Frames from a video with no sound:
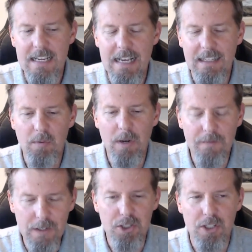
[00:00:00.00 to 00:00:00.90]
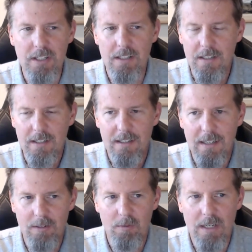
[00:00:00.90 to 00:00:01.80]
had the right vision
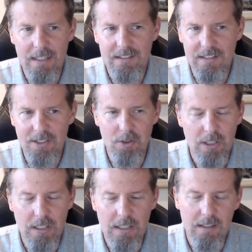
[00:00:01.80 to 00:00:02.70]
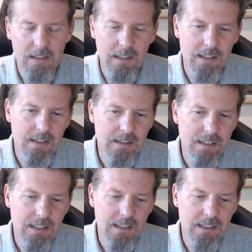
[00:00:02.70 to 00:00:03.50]
and the right execution, and